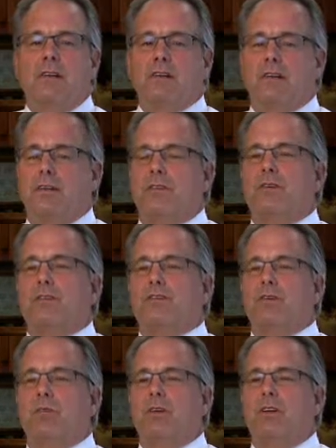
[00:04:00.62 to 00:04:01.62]
live in this
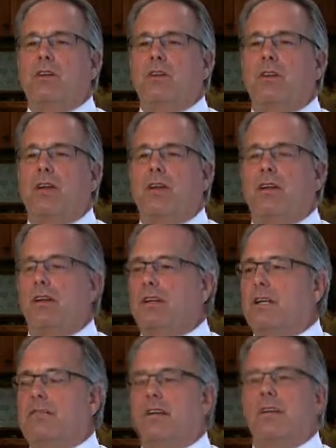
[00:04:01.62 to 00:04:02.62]
community and
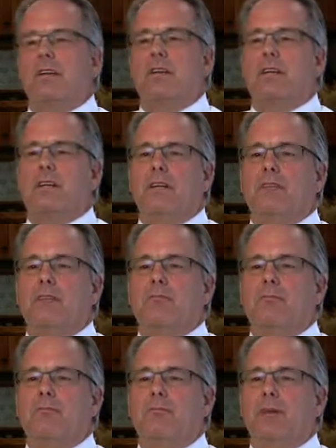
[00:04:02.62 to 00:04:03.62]
leave it
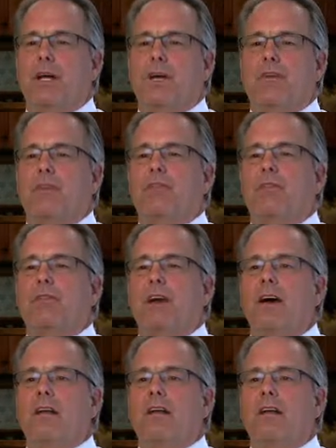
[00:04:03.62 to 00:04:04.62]
better than we
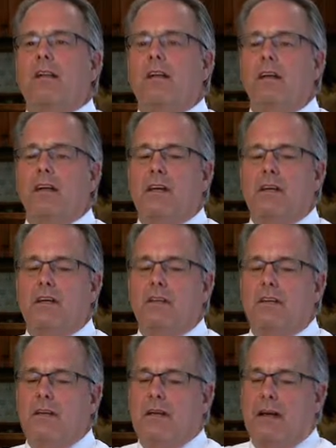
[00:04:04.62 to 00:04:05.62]
found it,
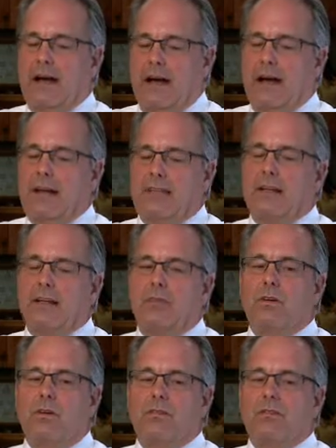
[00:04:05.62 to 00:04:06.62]
and I think
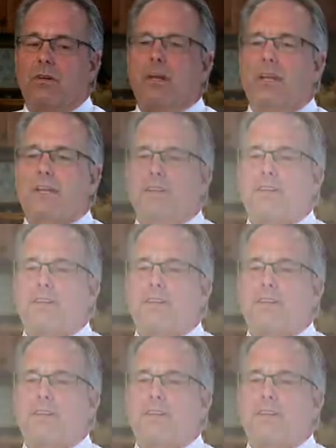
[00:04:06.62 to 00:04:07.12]
we're heading in